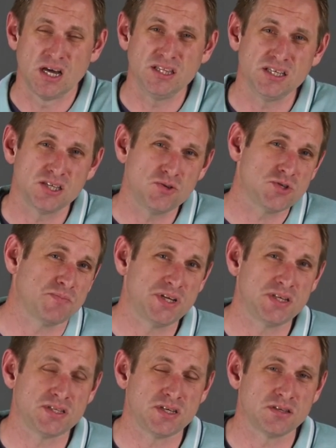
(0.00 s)
And the
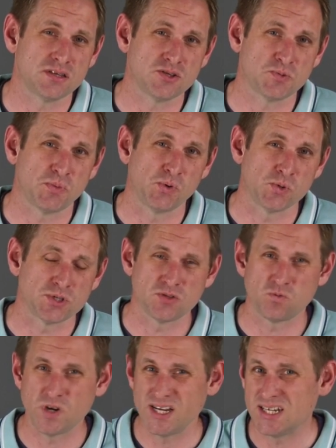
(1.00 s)
usability of those ports
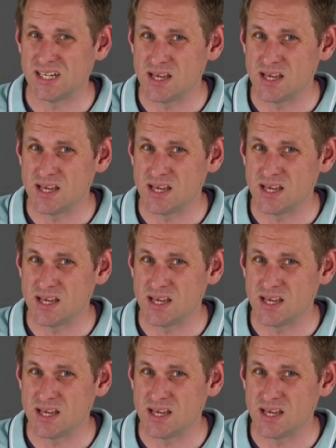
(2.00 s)
is really